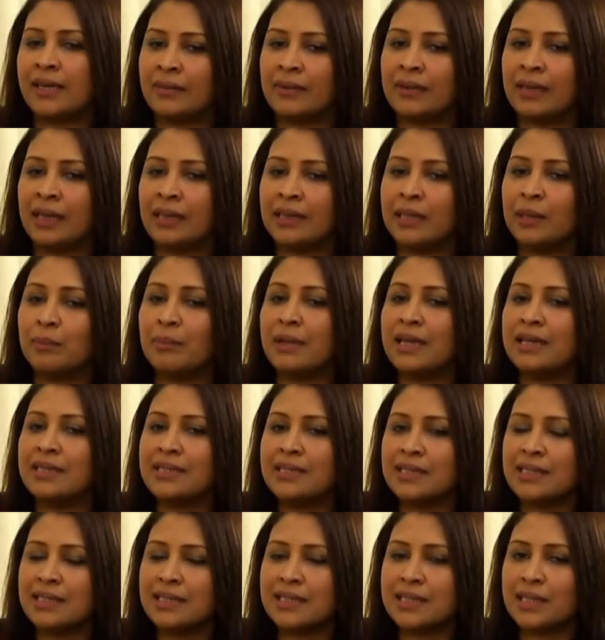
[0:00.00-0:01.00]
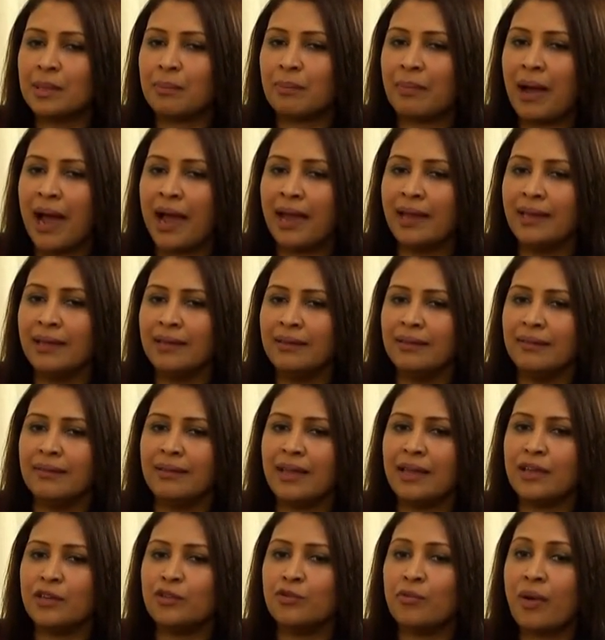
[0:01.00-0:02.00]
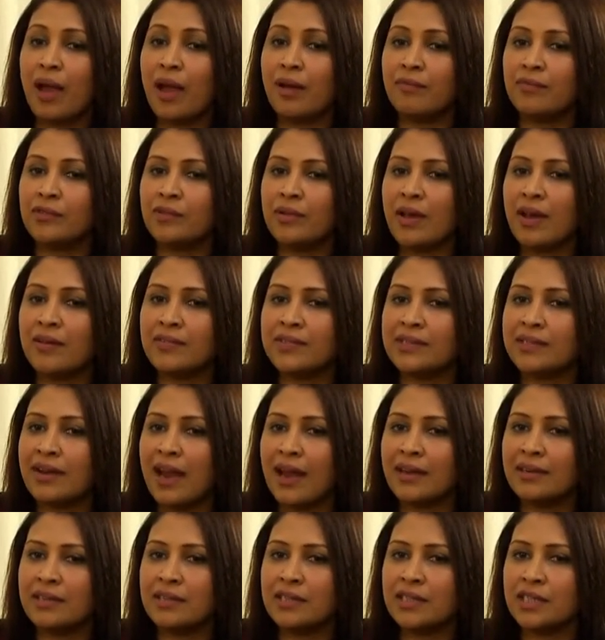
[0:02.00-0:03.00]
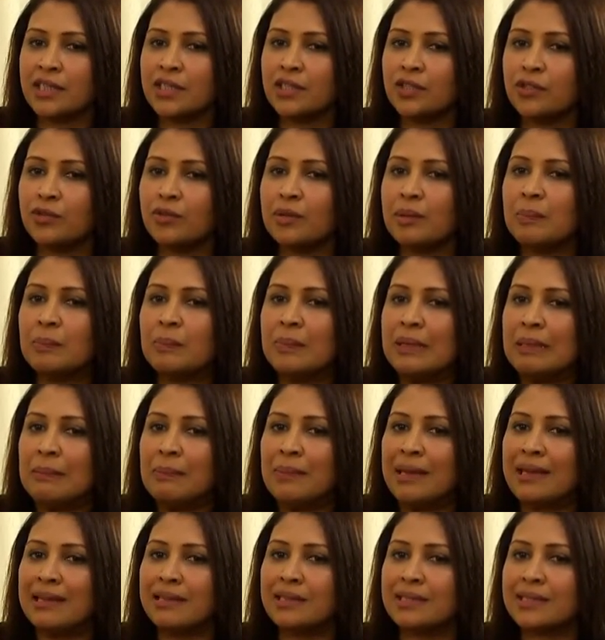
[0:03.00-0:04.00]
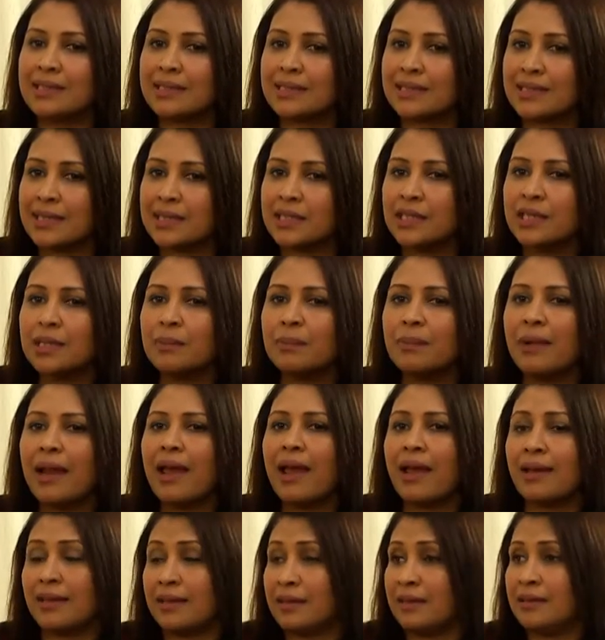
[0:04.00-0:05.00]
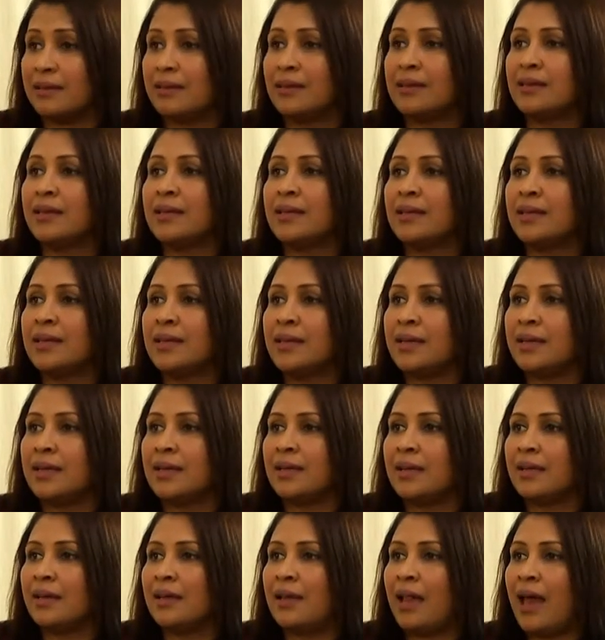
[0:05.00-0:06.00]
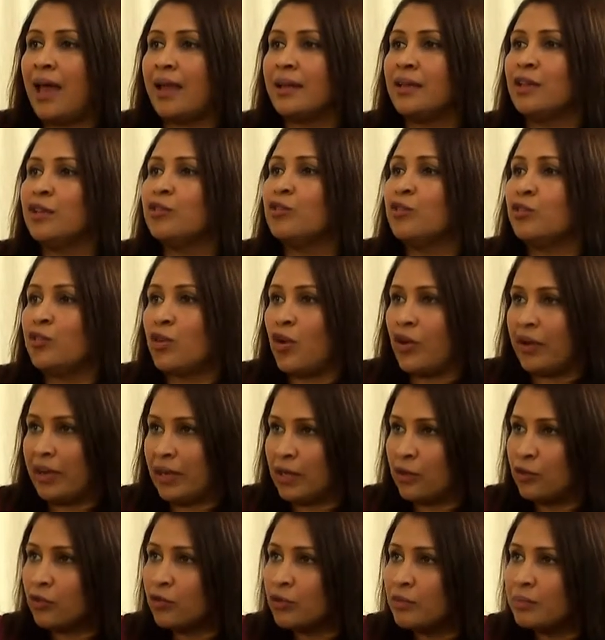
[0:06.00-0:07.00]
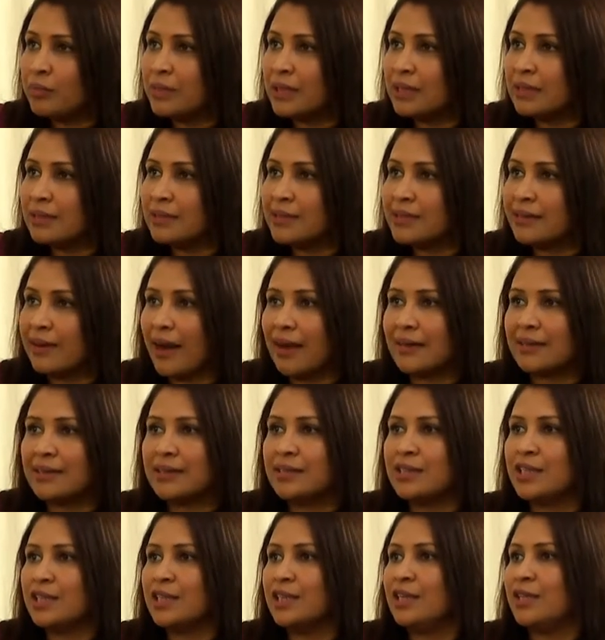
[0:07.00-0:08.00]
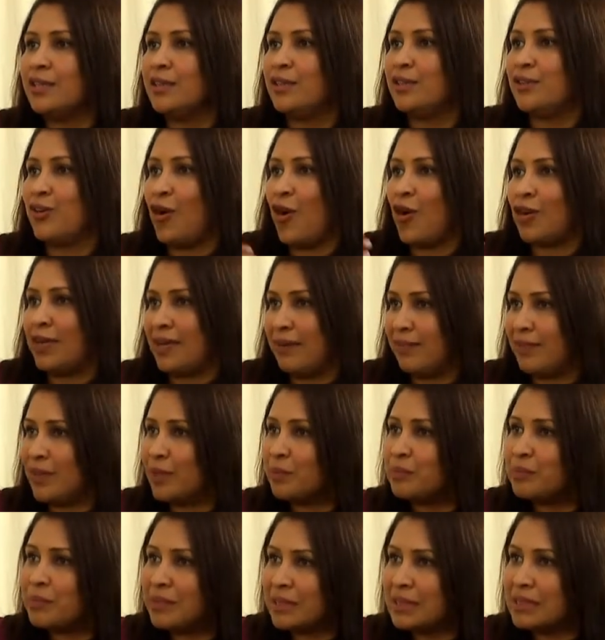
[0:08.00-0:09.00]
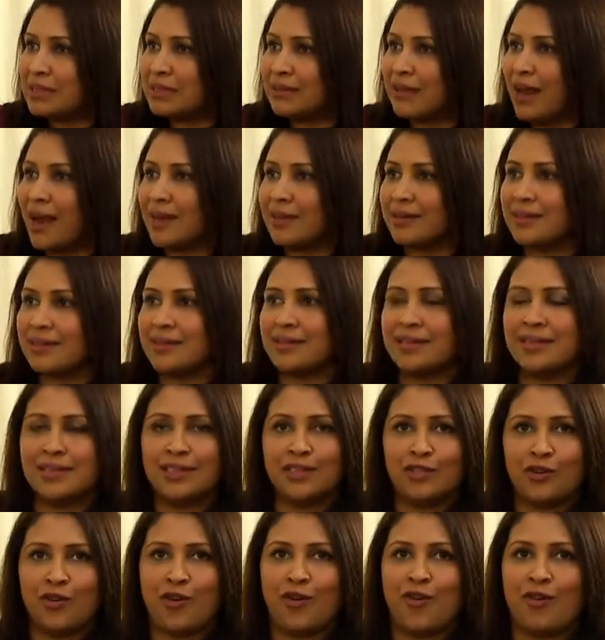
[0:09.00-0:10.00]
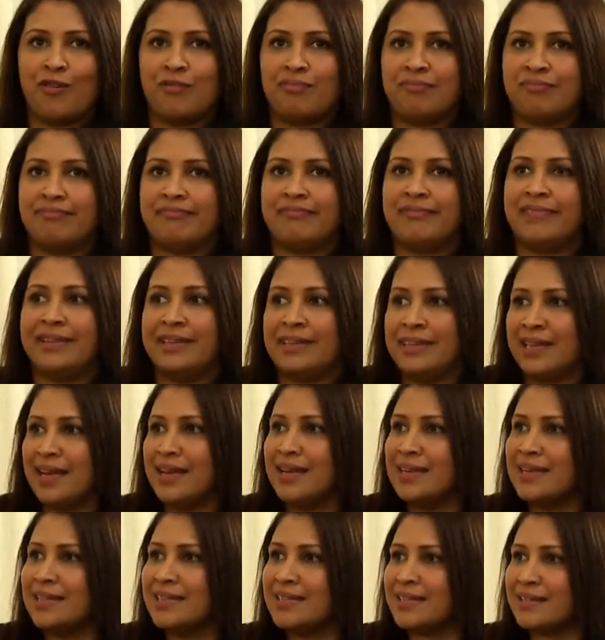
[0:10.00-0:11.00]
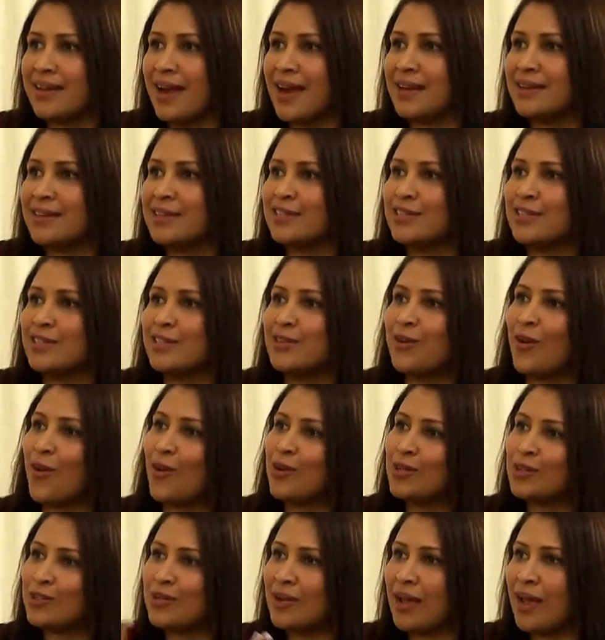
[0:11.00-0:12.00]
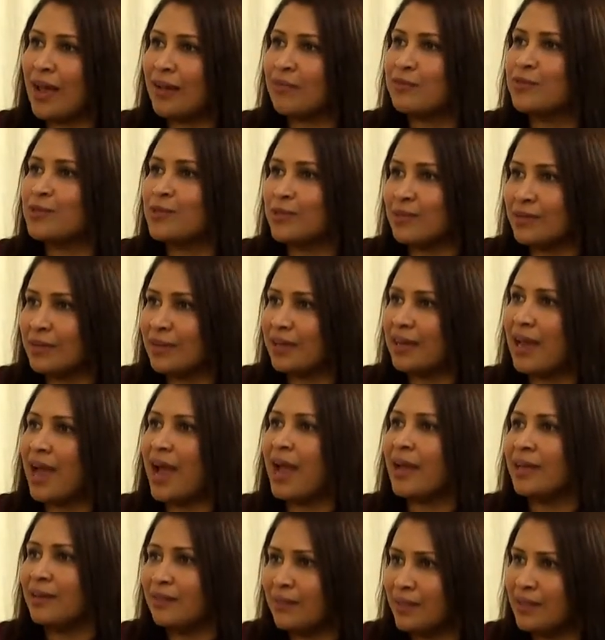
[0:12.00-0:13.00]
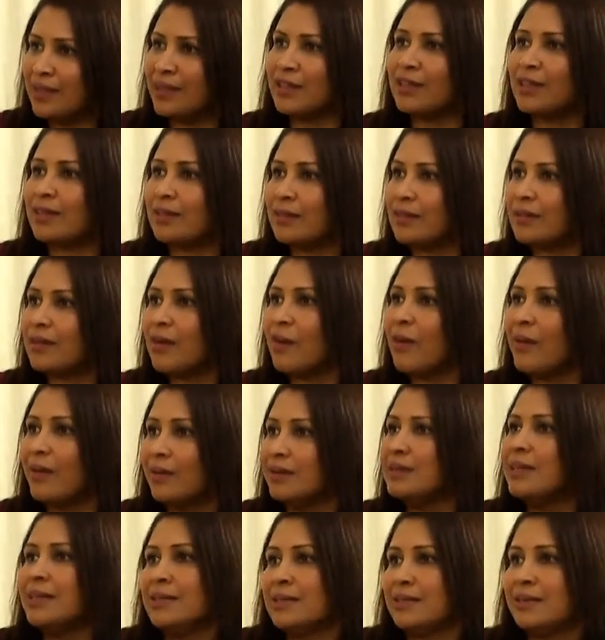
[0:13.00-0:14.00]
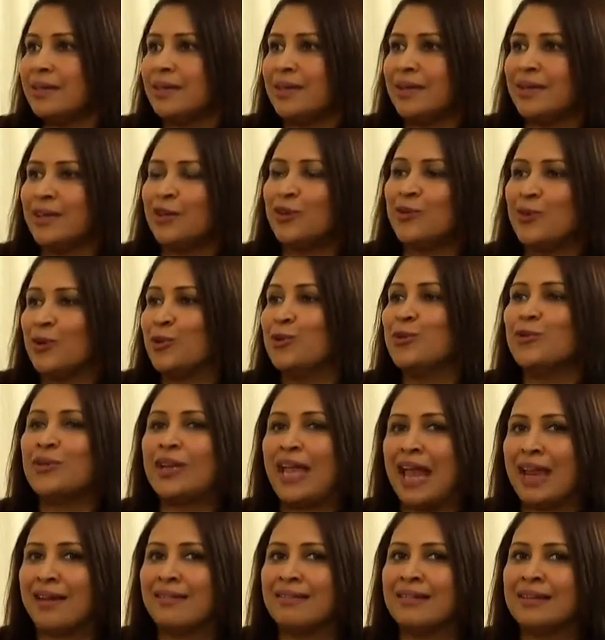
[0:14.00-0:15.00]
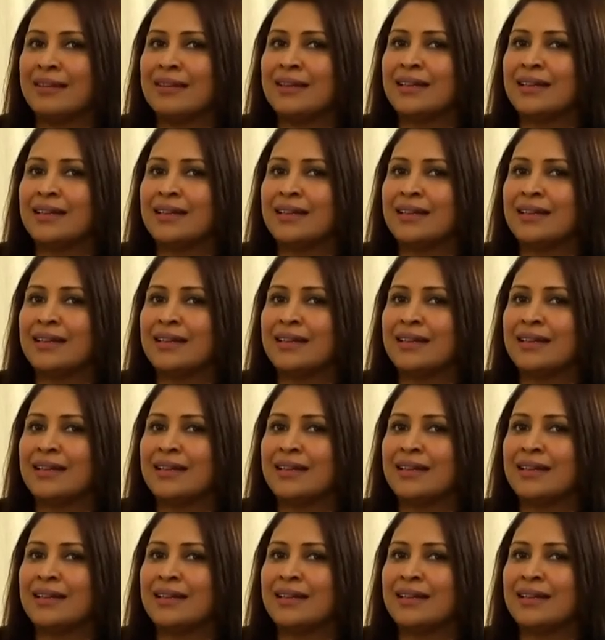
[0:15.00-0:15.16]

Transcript: get the blessings, the buy-in, then you have to have strategies to implement succession planning. Like, you know, your recruitment strategy, your development strategy, your retaining strategy also have to align with all this. You know, you can